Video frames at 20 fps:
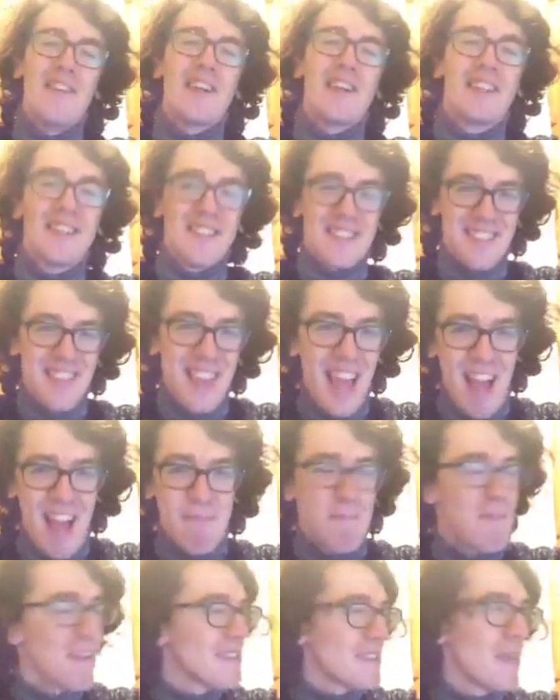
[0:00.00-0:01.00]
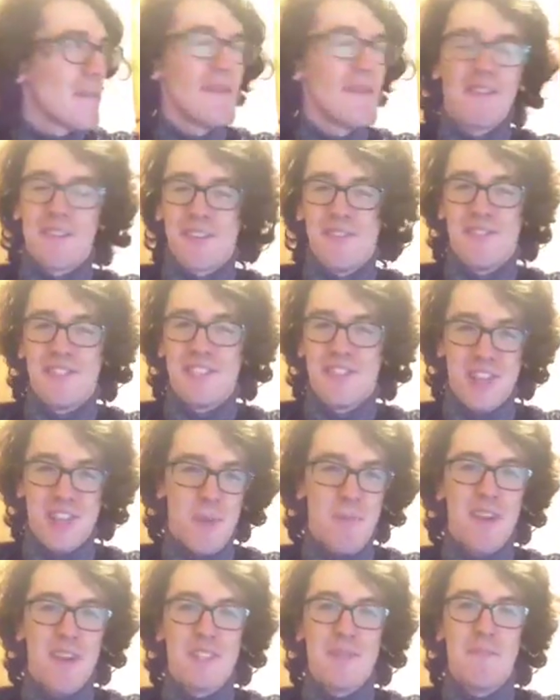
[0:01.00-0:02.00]
a good laugh because I'm not going to know
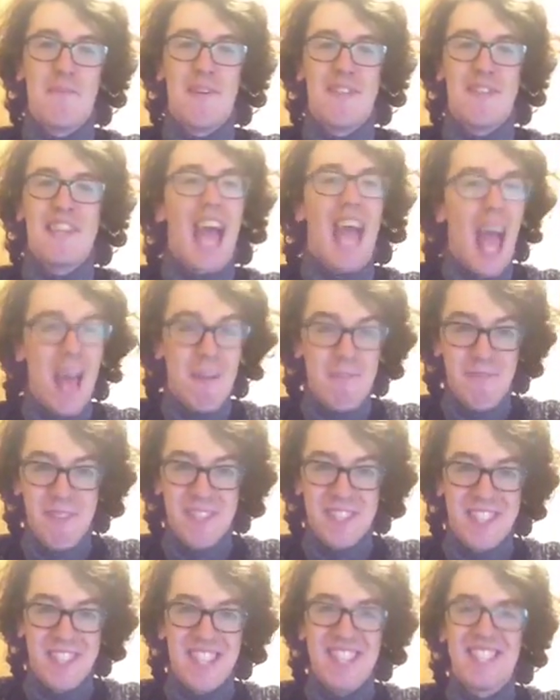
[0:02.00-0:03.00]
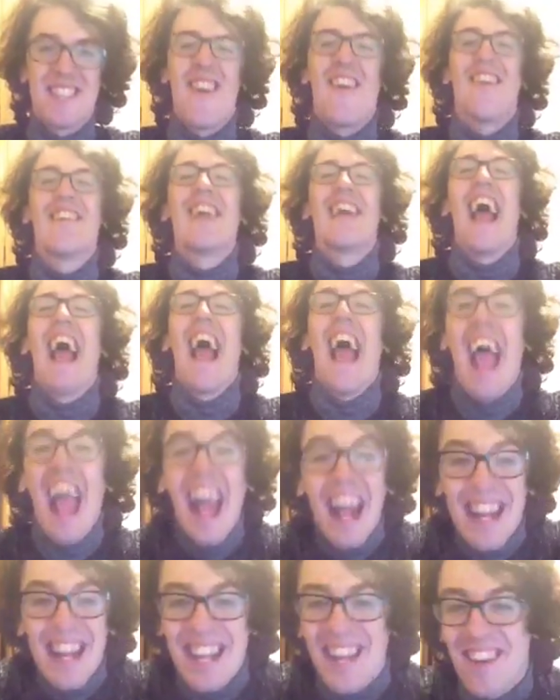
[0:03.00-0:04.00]
where to put the emphasis on
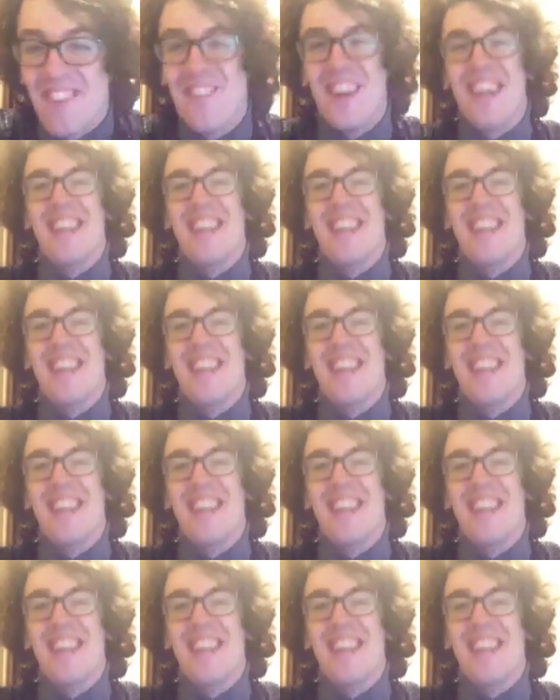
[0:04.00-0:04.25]
any of